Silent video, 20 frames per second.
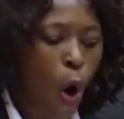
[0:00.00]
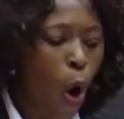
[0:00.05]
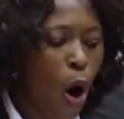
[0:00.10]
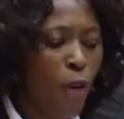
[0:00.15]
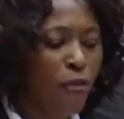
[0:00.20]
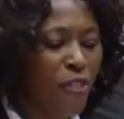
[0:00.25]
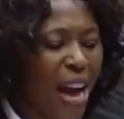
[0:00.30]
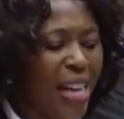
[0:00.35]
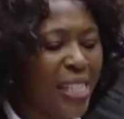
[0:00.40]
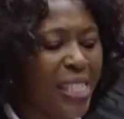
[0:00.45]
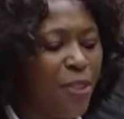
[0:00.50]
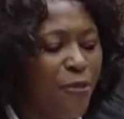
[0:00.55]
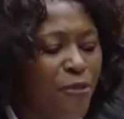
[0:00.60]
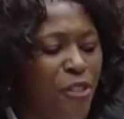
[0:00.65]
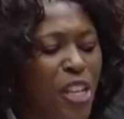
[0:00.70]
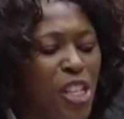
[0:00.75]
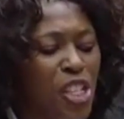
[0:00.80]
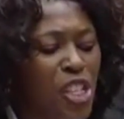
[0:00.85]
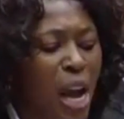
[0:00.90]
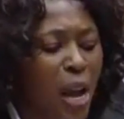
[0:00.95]
of
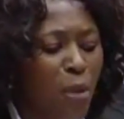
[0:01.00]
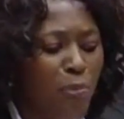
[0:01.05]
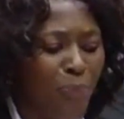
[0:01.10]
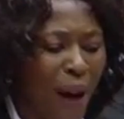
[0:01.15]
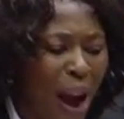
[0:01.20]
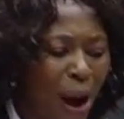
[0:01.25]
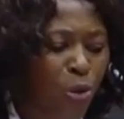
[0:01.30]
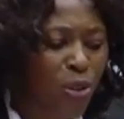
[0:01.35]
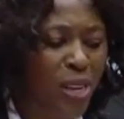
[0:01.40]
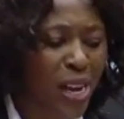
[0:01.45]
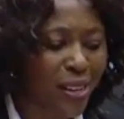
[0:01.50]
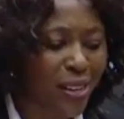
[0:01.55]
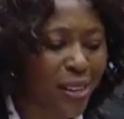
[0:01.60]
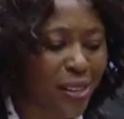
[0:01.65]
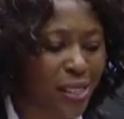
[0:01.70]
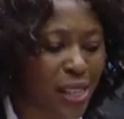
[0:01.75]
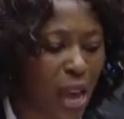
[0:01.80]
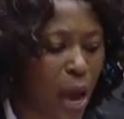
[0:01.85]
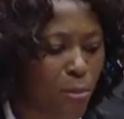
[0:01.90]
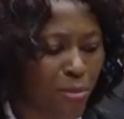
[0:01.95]
artificial
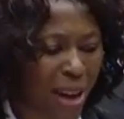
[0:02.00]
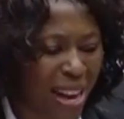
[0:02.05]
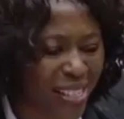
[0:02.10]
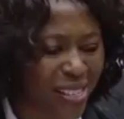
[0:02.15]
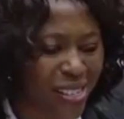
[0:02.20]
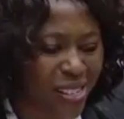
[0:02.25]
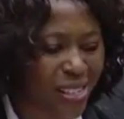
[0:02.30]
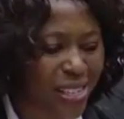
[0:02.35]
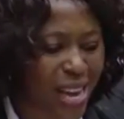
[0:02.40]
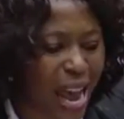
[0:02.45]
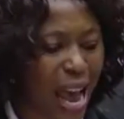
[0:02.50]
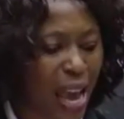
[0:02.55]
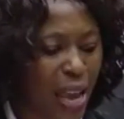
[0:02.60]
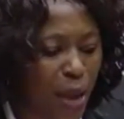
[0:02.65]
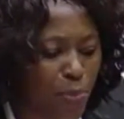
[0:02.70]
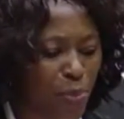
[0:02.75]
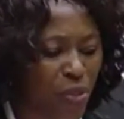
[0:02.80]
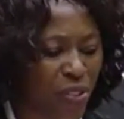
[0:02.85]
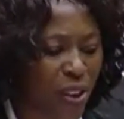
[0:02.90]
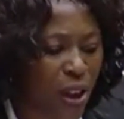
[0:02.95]
boundaries amongst
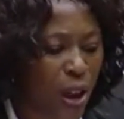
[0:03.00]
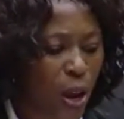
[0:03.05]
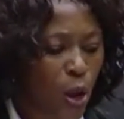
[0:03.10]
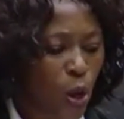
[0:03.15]
tribes.